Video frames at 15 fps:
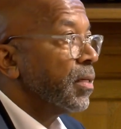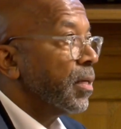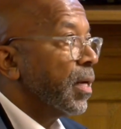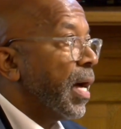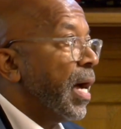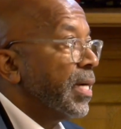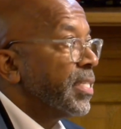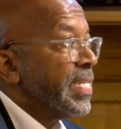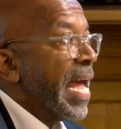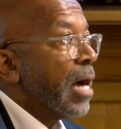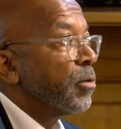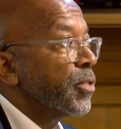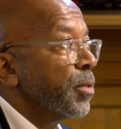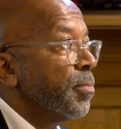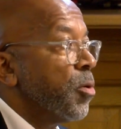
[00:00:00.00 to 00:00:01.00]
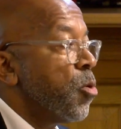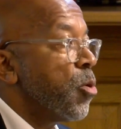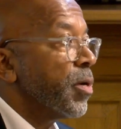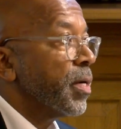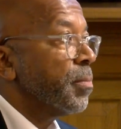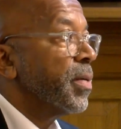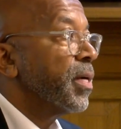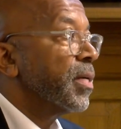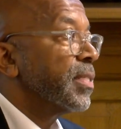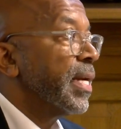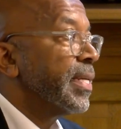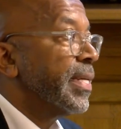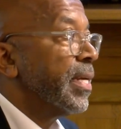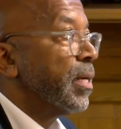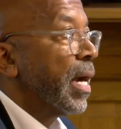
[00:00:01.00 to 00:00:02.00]
and willing to work with the council
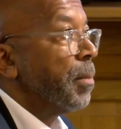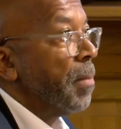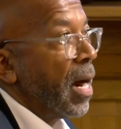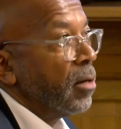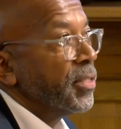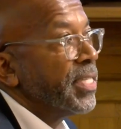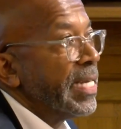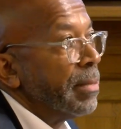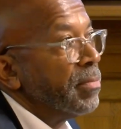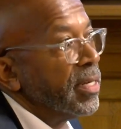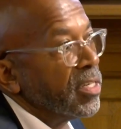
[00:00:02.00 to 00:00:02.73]
to make the necessary